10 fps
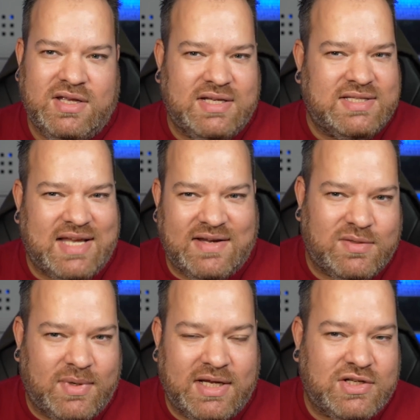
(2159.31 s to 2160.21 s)
You save
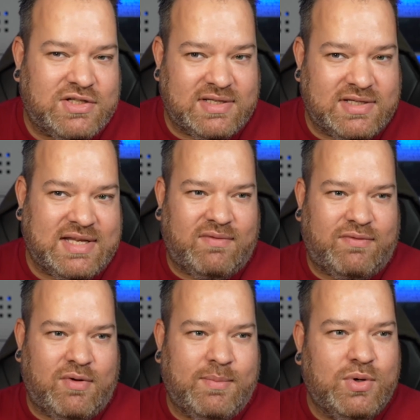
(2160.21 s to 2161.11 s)
some money, you can start saving
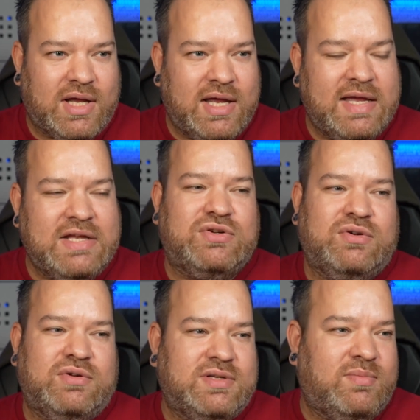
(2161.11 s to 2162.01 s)
for a mortgage
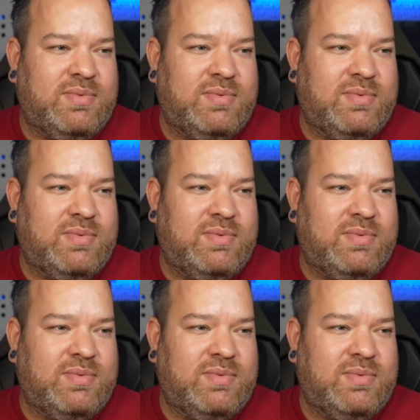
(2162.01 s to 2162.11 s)
or to